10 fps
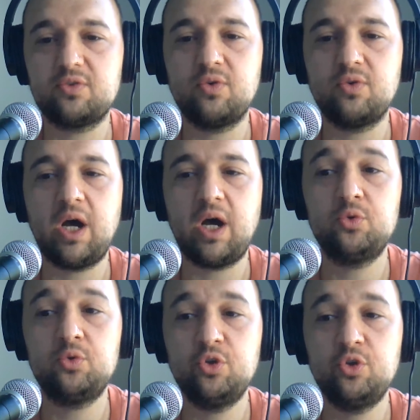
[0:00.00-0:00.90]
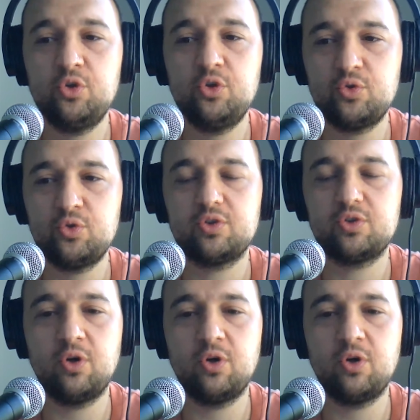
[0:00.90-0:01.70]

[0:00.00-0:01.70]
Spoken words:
So how do you use